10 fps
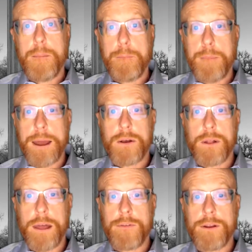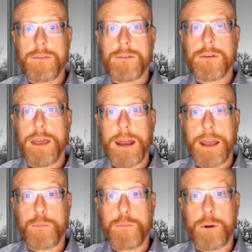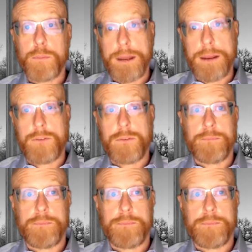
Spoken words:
medical evidence, and expert opinions.